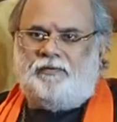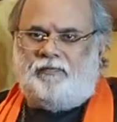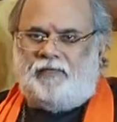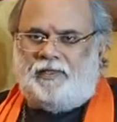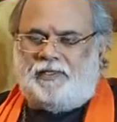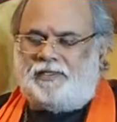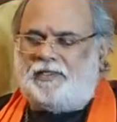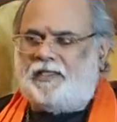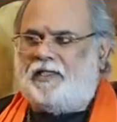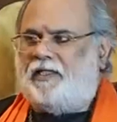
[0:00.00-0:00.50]

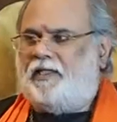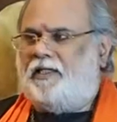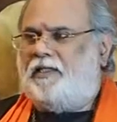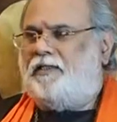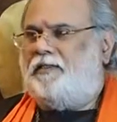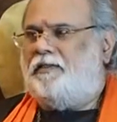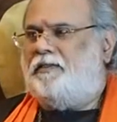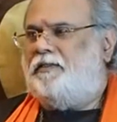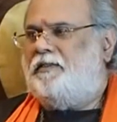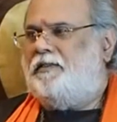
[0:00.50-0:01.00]
once
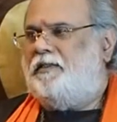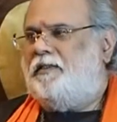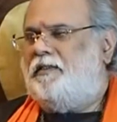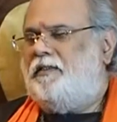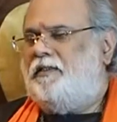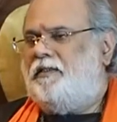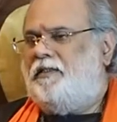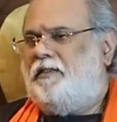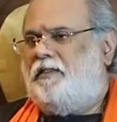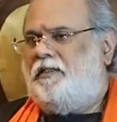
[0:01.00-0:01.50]

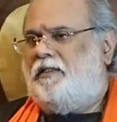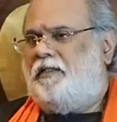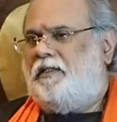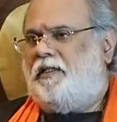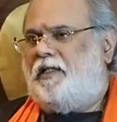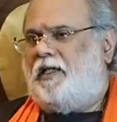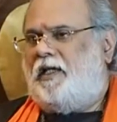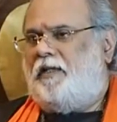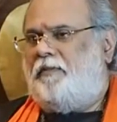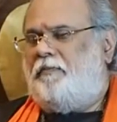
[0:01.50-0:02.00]

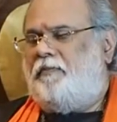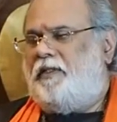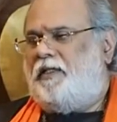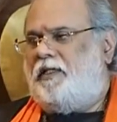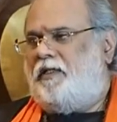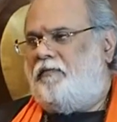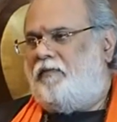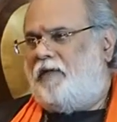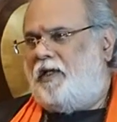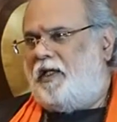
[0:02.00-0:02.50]
again, can be
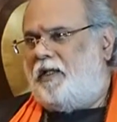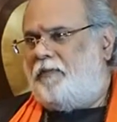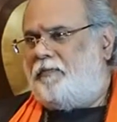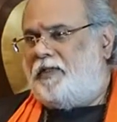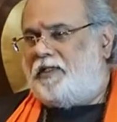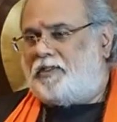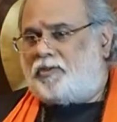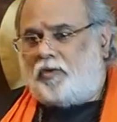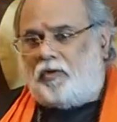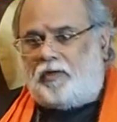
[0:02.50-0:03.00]

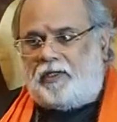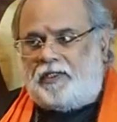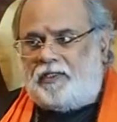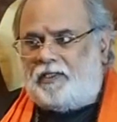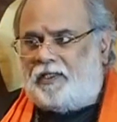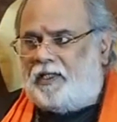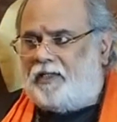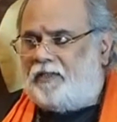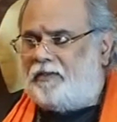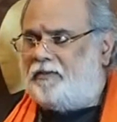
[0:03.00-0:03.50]
developed. It's already
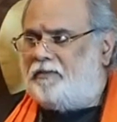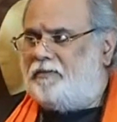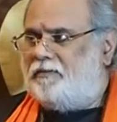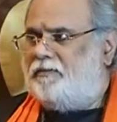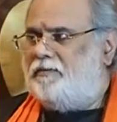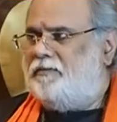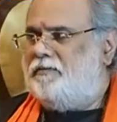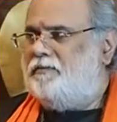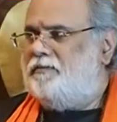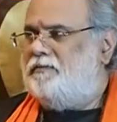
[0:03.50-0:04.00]
there.
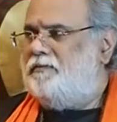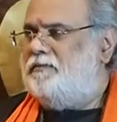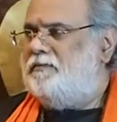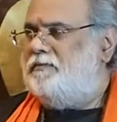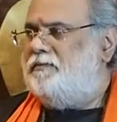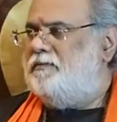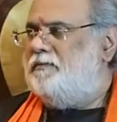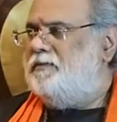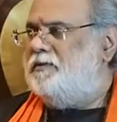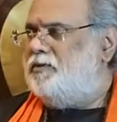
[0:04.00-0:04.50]

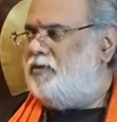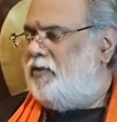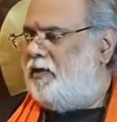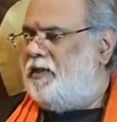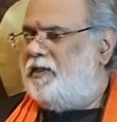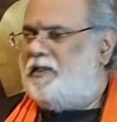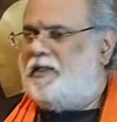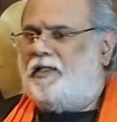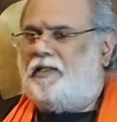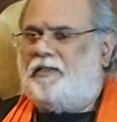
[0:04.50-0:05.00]
It's
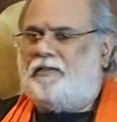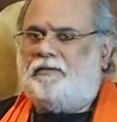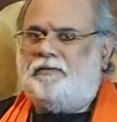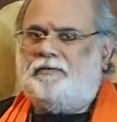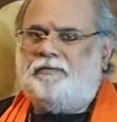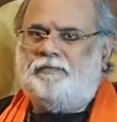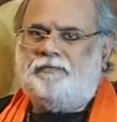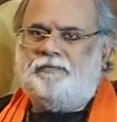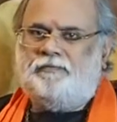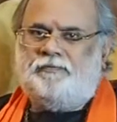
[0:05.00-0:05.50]
already there.
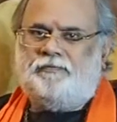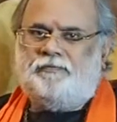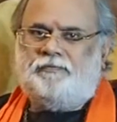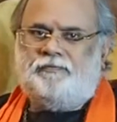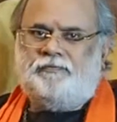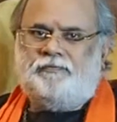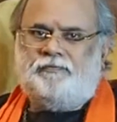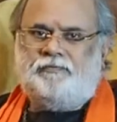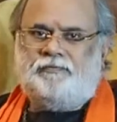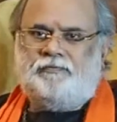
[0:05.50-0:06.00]

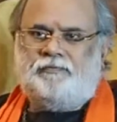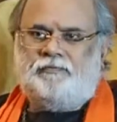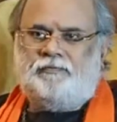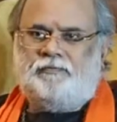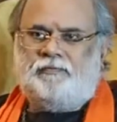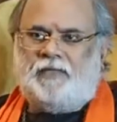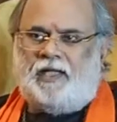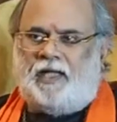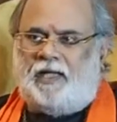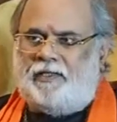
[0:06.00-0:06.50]

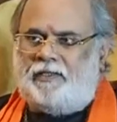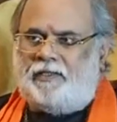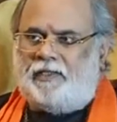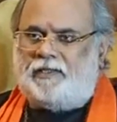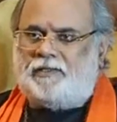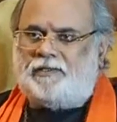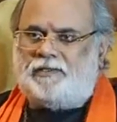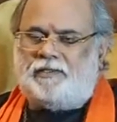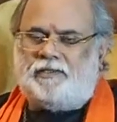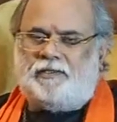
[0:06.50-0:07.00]

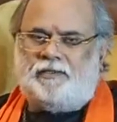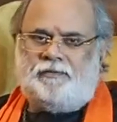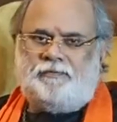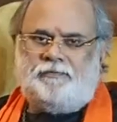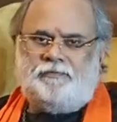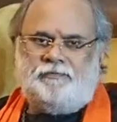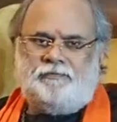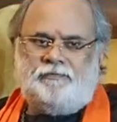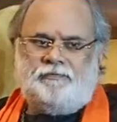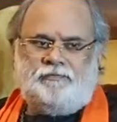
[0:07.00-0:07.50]
Untouched.
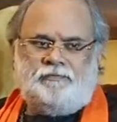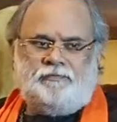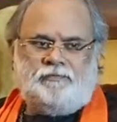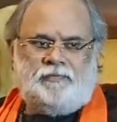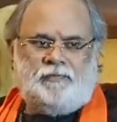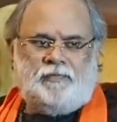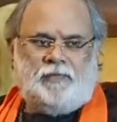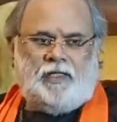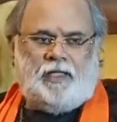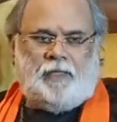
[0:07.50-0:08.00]

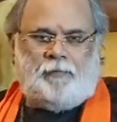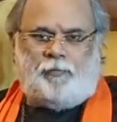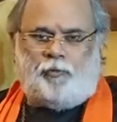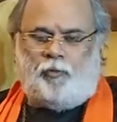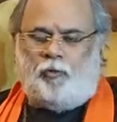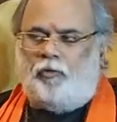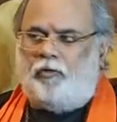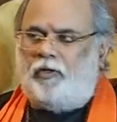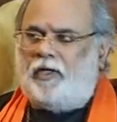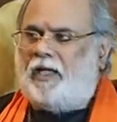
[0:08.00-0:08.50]
A
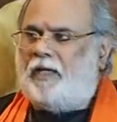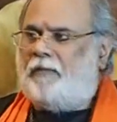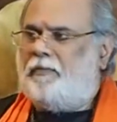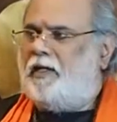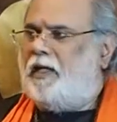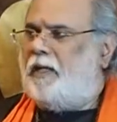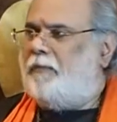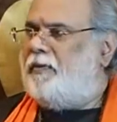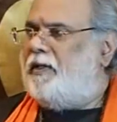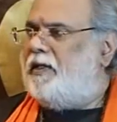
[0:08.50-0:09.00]
program,
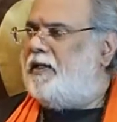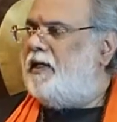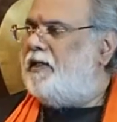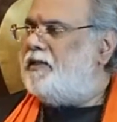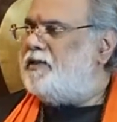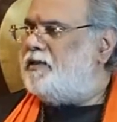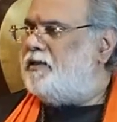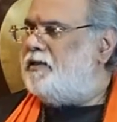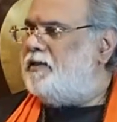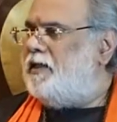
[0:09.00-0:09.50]
an
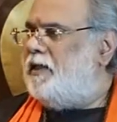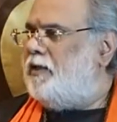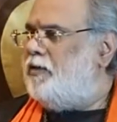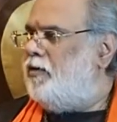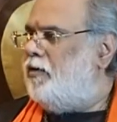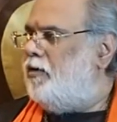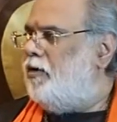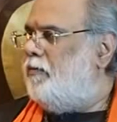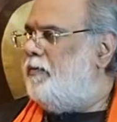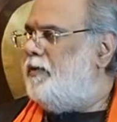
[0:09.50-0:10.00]
application that
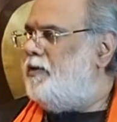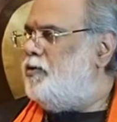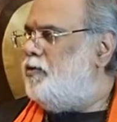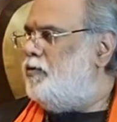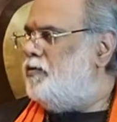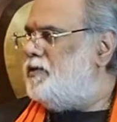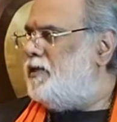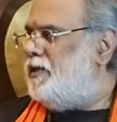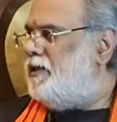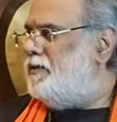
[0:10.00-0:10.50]
you have not been
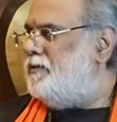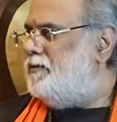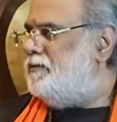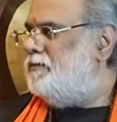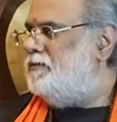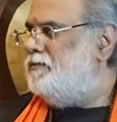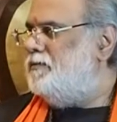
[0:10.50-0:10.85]
using.